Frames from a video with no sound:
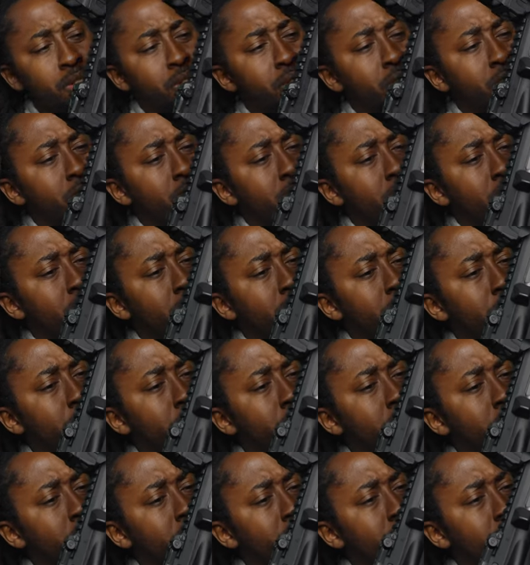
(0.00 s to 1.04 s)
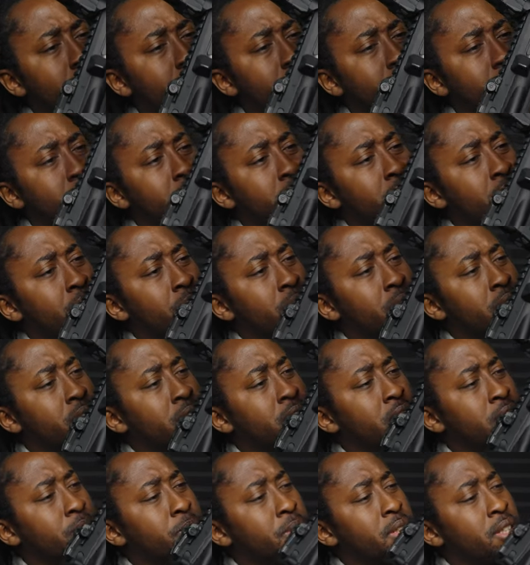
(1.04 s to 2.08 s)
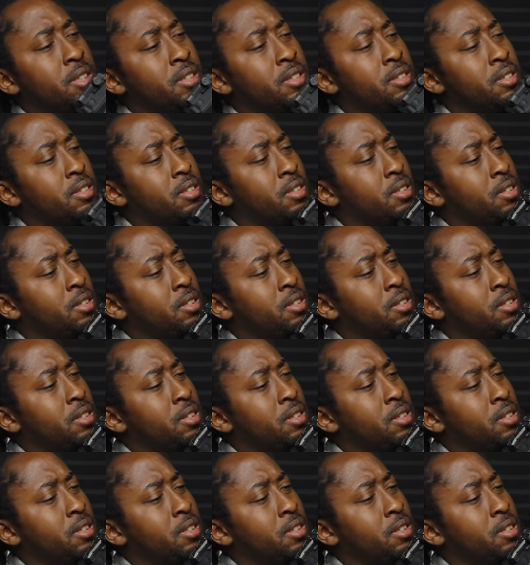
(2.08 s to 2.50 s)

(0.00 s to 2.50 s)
You know what I'm saying? But it is what it is, man.